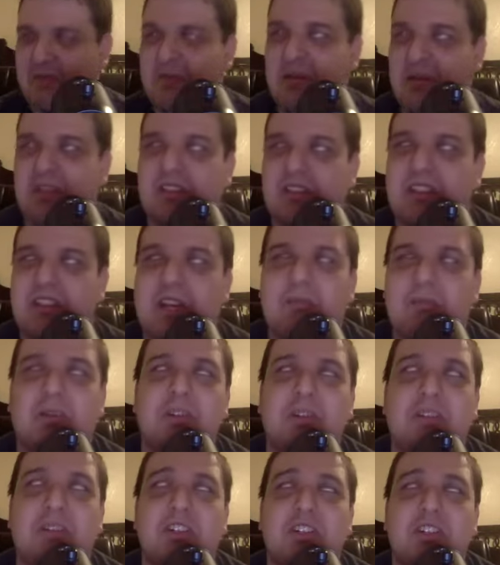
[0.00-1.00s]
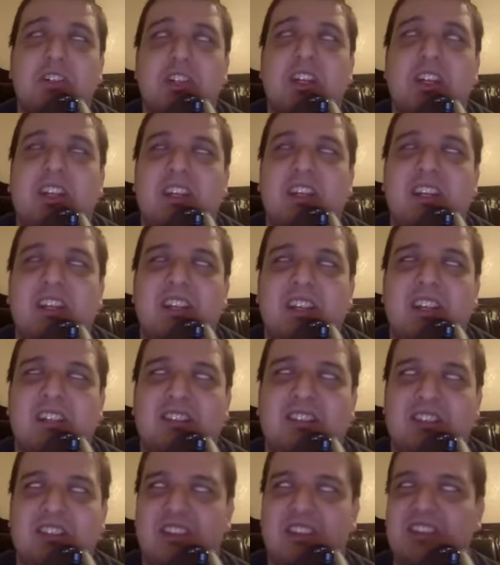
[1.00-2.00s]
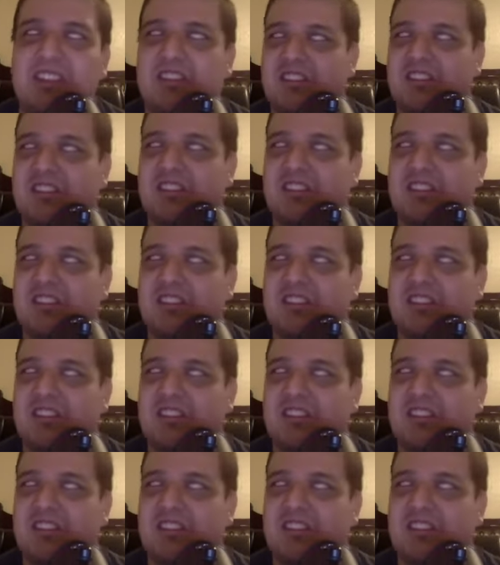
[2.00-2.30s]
the damn Peruvian chicken he eats. Jesus.